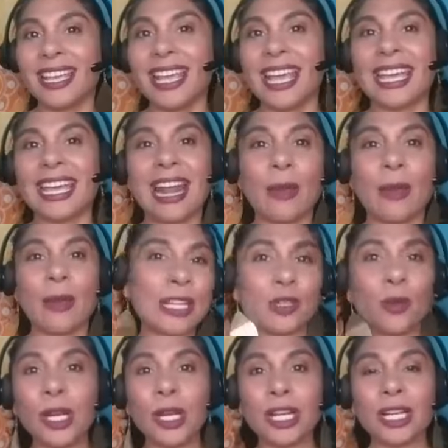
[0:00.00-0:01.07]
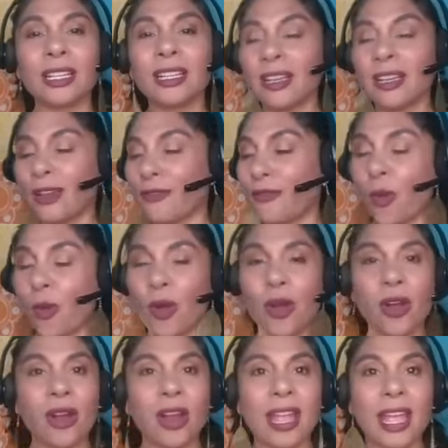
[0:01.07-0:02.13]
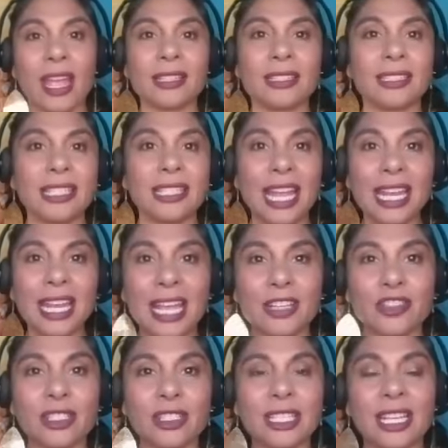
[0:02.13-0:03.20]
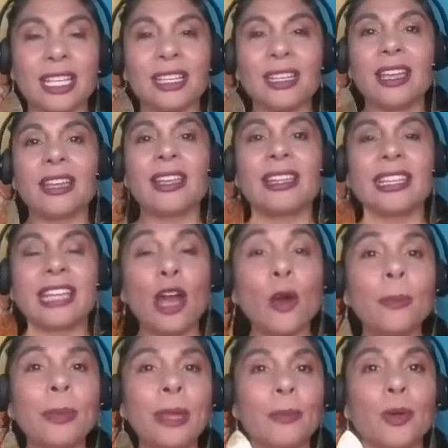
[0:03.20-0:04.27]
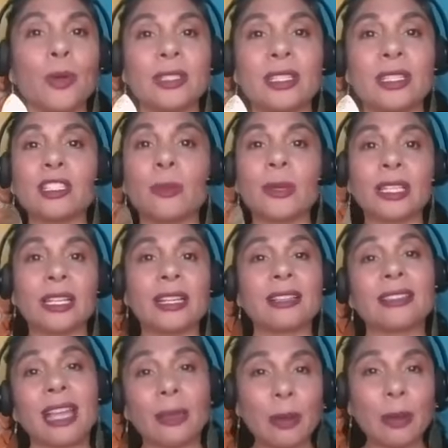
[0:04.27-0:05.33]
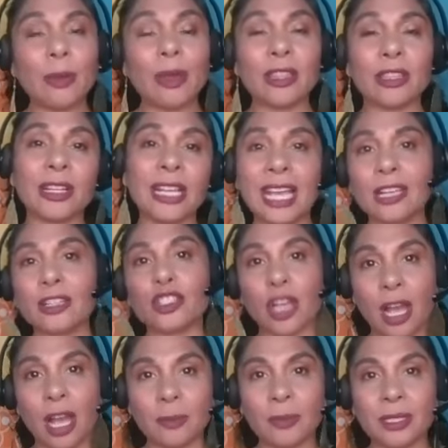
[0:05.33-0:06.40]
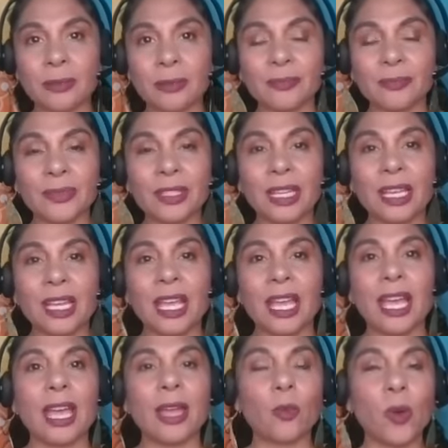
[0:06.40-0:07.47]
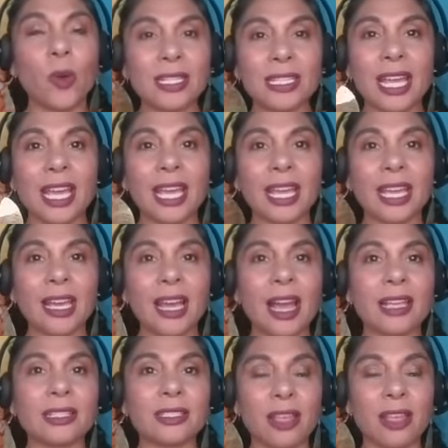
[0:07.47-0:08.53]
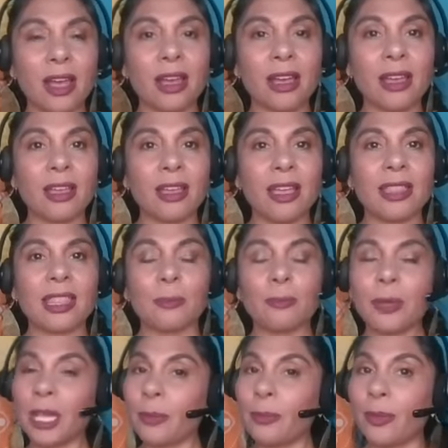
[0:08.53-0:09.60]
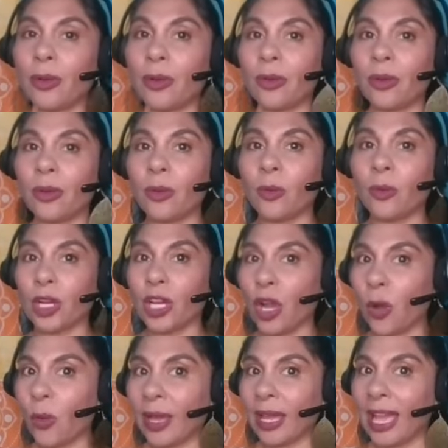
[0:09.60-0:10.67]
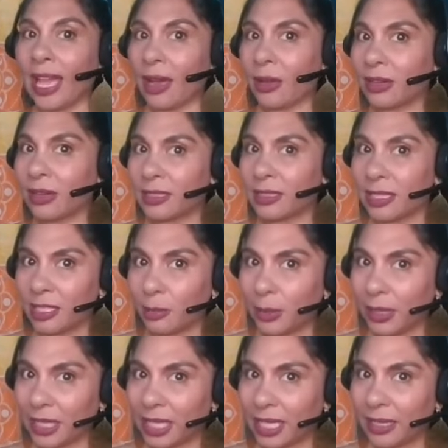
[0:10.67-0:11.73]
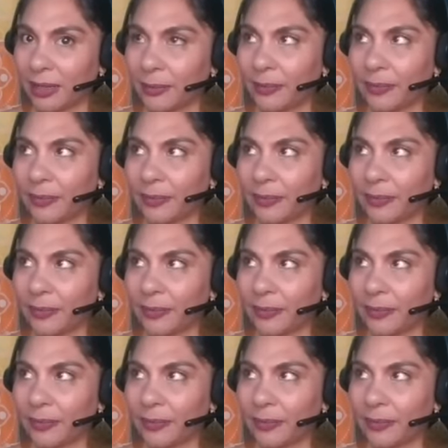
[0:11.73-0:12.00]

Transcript: And I went to work for a state agency to help people with disabilities like my brother to get jobs. And one day I saw that people were going out on disability.